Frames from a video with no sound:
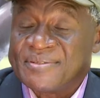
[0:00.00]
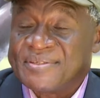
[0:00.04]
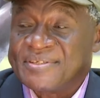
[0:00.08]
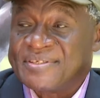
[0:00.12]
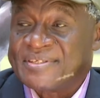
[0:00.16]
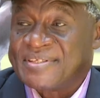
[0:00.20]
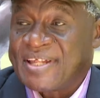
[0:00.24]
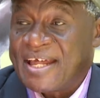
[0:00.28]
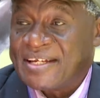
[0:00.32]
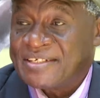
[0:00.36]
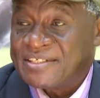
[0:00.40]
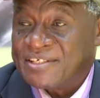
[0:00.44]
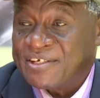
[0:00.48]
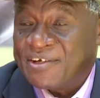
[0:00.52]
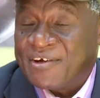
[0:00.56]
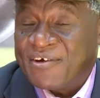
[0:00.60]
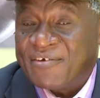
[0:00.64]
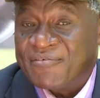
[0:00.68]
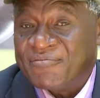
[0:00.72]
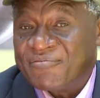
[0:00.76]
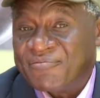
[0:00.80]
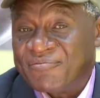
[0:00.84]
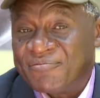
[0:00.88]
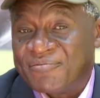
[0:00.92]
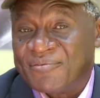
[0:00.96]
starting
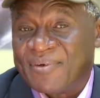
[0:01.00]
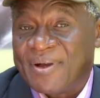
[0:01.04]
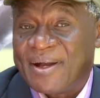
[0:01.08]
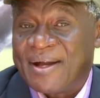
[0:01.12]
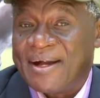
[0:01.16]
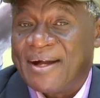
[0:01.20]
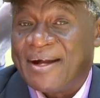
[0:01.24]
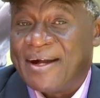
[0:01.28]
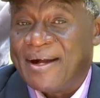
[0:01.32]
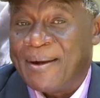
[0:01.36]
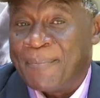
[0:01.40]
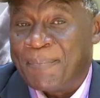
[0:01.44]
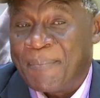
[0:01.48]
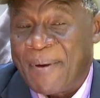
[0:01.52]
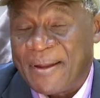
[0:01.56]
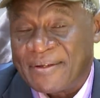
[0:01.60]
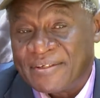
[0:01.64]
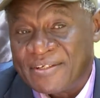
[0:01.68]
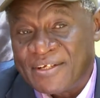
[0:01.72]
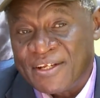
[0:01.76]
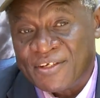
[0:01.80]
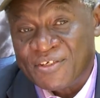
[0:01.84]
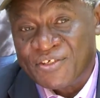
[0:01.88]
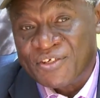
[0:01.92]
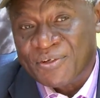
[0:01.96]
off a
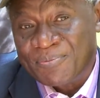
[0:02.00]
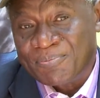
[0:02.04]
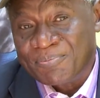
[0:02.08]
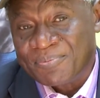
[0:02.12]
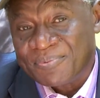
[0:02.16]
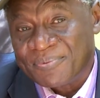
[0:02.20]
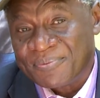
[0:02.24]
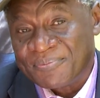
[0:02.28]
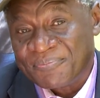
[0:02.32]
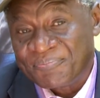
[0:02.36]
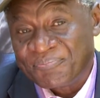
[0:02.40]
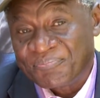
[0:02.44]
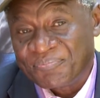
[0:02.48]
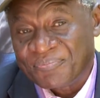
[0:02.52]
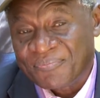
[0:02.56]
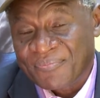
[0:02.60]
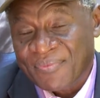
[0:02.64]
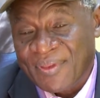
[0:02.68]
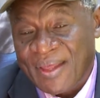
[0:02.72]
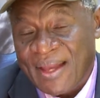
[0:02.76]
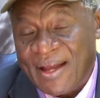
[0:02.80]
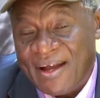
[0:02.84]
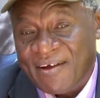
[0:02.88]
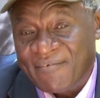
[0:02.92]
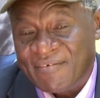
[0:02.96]
partnership,
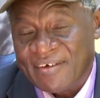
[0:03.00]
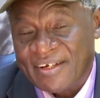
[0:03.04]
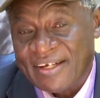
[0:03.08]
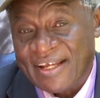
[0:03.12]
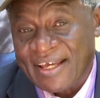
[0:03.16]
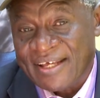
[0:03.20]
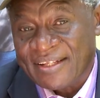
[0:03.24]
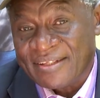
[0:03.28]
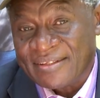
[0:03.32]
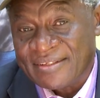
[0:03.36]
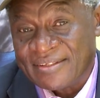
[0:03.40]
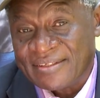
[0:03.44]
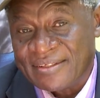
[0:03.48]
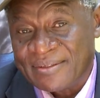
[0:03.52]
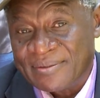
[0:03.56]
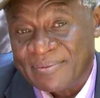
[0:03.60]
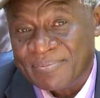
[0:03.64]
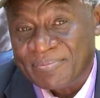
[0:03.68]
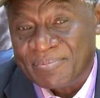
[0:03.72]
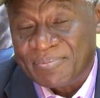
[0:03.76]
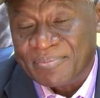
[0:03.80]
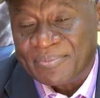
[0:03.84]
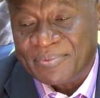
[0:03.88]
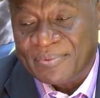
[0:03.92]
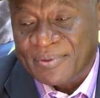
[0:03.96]
a very
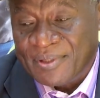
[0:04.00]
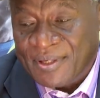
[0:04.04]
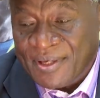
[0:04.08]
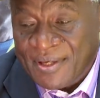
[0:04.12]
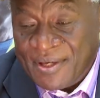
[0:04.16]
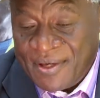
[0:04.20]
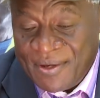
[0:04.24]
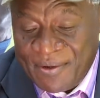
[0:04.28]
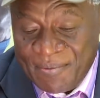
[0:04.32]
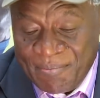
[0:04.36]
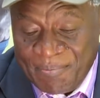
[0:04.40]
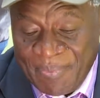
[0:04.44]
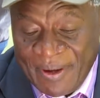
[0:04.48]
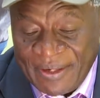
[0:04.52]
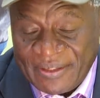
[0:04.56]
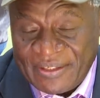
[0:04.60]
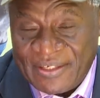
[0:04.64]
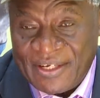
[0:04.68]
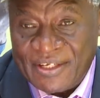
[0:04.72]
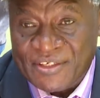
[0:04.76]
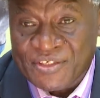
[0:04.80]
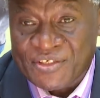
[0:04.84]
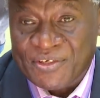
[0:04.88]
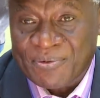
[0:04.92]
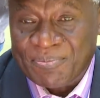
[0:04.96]
healthy
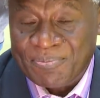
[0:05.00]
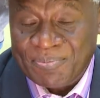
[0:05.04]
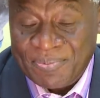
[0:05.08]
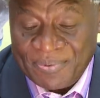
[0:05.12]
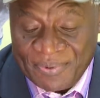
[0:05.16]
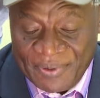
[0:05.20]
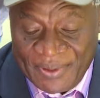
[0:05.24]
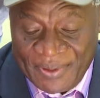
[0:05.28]
partnership